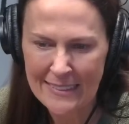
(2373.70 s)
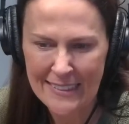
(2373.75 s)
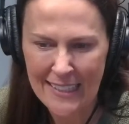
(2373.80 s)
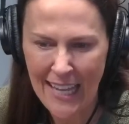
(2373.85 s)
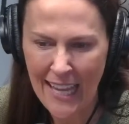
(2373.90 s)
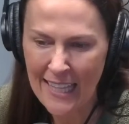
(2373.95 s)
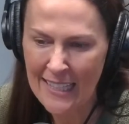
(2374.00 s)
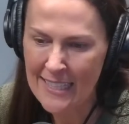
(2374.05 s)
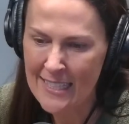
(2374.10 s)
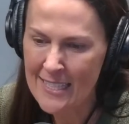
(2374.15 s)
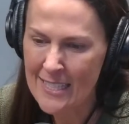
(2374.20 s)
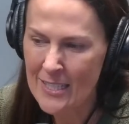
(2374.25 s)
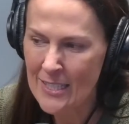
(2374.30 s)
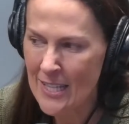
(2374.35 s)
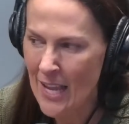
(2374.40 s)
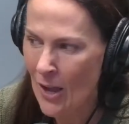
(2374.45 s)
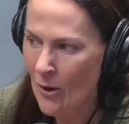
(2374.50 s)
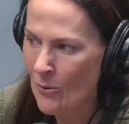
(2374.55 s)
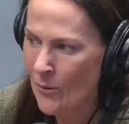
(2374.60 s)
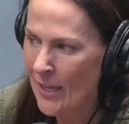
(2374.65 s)
And this is
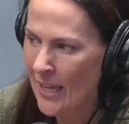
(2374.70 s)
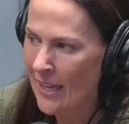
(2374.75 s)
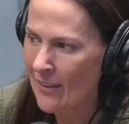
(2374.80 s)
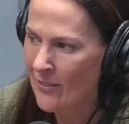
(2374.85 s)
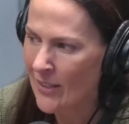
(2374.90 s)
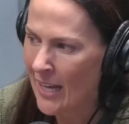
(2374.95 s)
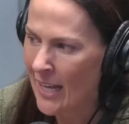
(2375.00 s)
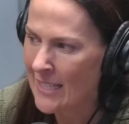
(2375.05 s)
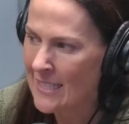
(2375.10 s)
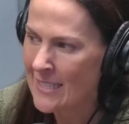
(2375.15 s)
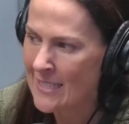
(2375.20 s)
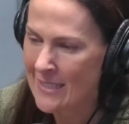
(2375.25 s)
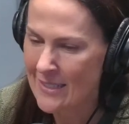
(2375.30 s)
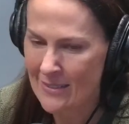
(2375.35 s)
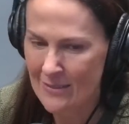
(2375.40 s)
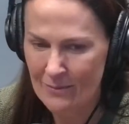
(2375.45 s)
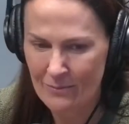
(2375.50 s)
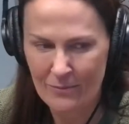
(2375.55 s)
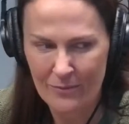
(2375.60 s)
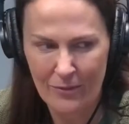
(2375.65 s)
how Kevin has
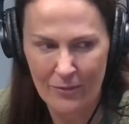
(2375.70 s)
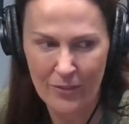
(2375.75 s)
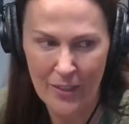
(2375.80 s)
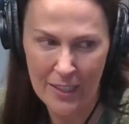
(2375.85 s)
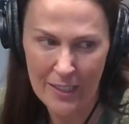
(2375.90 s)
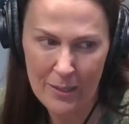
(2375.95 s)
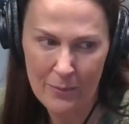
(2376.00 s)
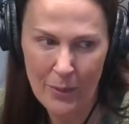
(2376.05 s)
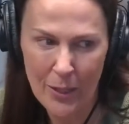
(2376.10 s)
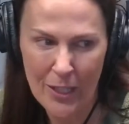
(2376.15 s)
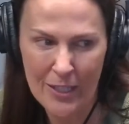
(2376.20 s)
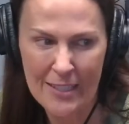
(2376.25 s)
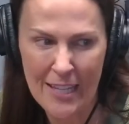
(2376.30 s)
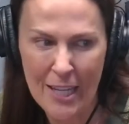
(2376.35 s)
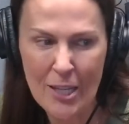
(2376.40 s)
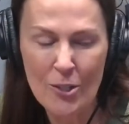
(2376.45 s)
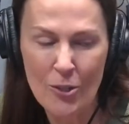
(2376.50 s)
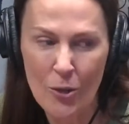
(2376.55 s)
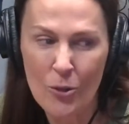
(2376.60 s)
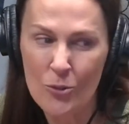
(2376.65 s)
fun, because
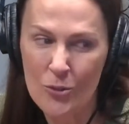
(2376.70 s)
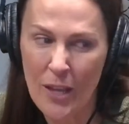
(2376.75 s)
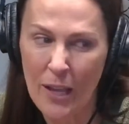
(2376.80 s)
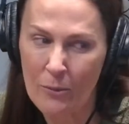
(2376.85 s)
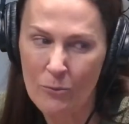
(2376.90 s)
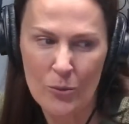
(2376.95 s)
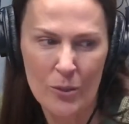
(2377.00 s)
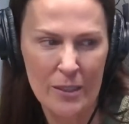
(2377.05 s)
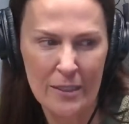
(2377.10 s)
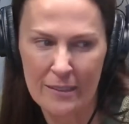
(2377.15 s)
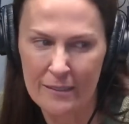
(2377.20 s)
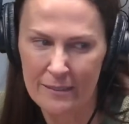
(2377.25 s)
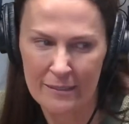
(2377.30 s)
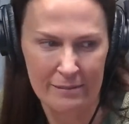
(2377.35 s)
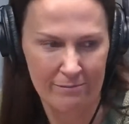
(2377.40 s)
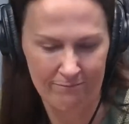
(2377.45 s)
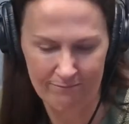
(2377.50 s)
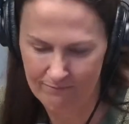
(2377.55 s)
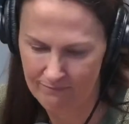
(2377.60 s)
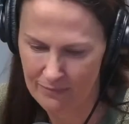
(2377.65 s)
he knows I would
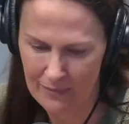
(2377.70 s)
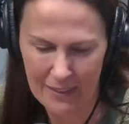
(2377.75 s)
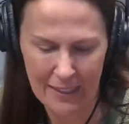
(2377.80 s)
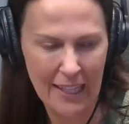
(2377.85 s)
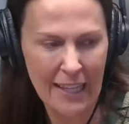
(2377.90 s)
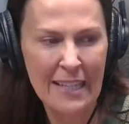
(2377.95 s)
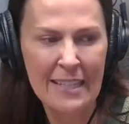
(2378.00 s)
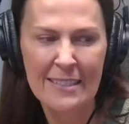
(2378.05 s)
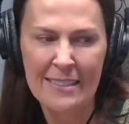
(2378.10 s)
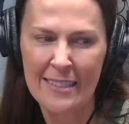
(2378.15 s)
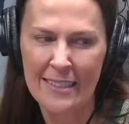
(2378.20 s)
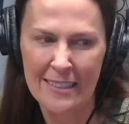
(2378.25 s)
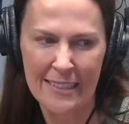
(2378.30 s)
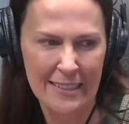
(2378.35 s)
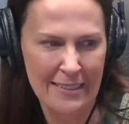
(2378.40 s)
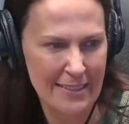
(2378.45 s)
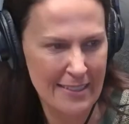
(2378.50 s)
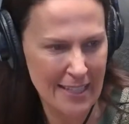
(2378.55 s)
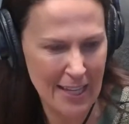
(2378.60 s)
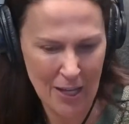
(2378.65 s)
easily
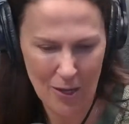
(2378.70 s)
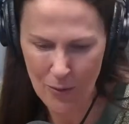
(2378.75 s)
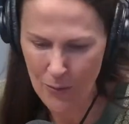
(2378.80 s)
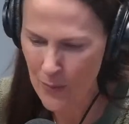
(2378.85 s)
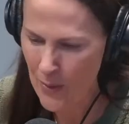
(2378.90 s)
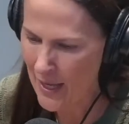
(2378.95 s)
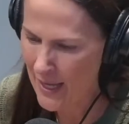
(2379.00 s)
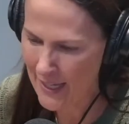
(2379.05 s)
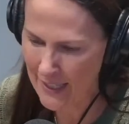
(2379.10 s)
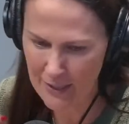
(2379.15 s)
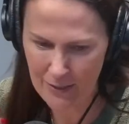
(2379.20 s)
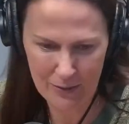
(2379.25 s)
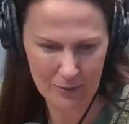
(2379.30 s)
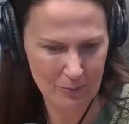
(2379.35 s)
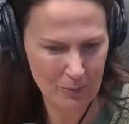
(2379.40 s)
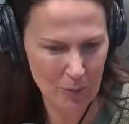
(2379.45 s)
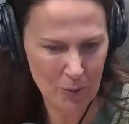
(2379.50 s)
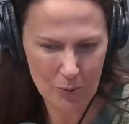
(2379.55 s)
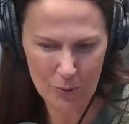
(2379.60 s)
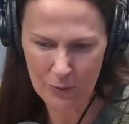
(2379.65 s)
sell, buy,
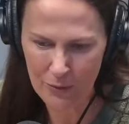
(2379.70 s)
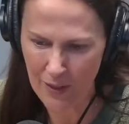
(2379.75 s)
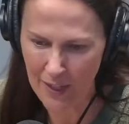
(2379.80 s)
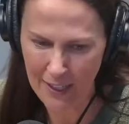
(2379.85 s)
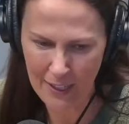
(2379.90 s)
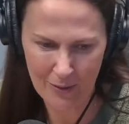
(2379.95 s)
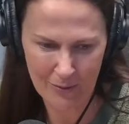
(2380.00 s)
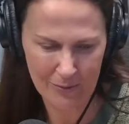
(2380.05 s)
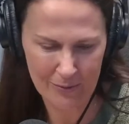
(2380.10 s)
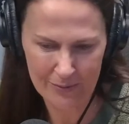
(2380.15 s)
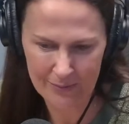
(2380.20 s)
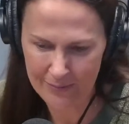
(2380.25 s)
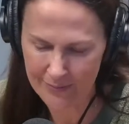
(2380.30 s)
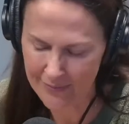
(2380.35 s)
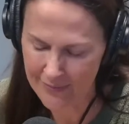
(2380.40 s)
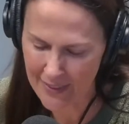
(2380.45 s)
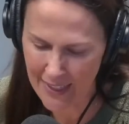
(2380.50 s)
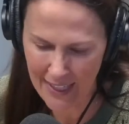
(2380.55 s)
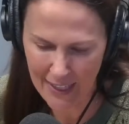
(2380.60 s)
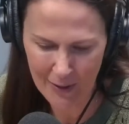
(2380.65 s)
move. I don't
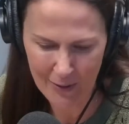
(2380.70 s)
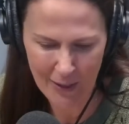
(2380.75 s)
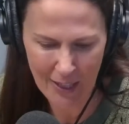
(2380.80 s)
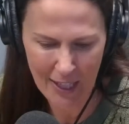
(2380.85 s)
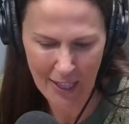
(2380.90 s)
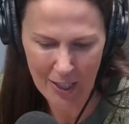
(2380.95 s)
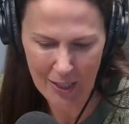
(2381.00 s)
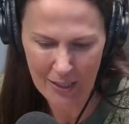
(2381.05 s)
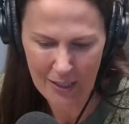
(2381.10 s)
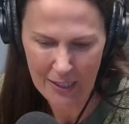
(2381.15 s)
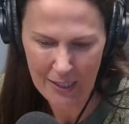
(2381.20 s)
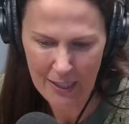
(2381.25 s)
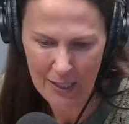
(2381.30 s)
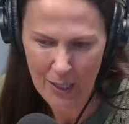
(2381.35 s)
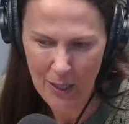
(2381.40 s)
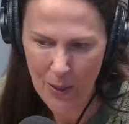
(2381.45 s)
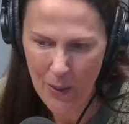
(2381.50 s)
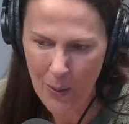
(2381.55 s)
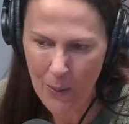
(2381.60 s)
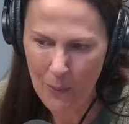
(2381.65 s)
care.
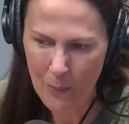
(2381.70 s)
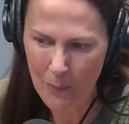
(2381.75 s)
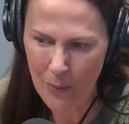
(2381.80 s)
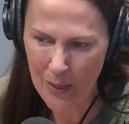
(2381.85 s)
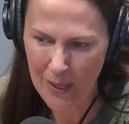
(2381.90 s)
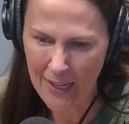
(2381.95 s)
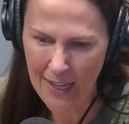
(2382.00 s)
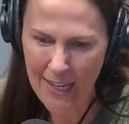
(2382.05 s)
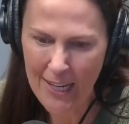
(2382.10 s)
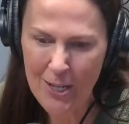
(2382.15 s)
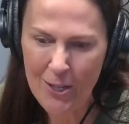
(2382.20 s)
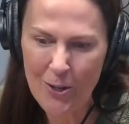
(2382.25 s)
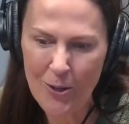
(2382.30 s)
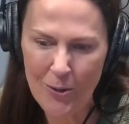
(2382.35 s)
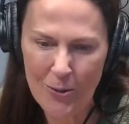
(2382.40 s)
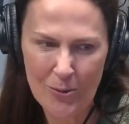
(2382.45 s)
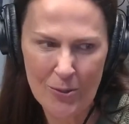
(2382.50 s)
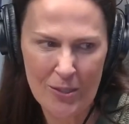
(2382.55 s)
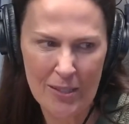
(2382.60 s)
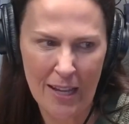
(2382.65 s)
But he
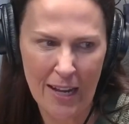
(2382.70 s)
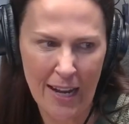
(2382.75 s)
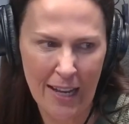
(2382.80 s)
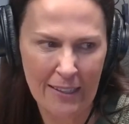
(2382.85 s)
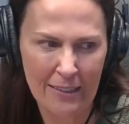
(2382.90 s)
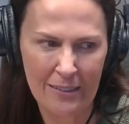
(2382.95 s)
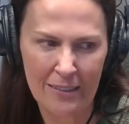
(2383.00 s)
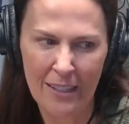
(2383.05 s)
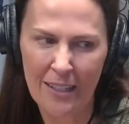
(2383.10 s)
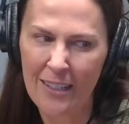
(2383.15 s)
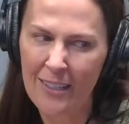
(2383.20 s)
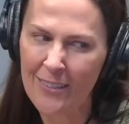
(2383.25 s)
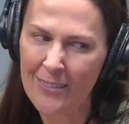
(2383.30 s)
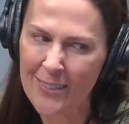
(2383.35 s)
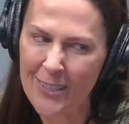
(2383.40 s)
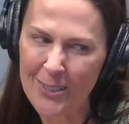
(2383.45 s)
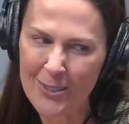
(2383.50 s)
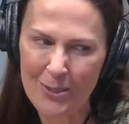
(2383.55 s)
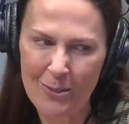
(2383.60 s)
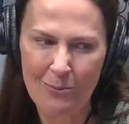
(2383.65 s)
knows that I love
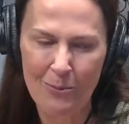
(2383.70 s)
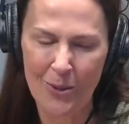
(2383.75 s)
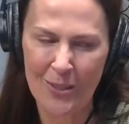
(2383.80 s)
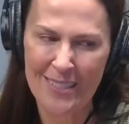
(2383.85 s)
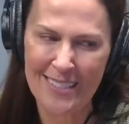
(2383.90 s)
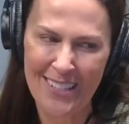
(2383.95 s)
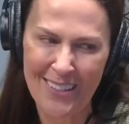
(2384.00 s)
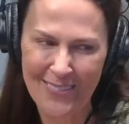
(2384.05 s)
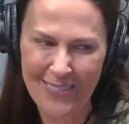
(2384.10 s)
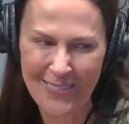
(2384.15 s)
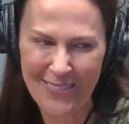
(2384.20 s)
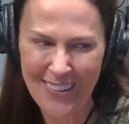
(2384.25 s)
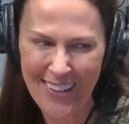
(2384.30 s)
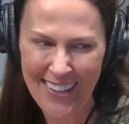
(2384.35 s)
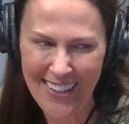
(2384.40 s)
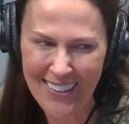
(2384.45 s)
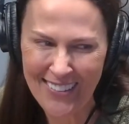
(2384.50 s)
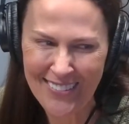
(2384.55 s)
the 2.75.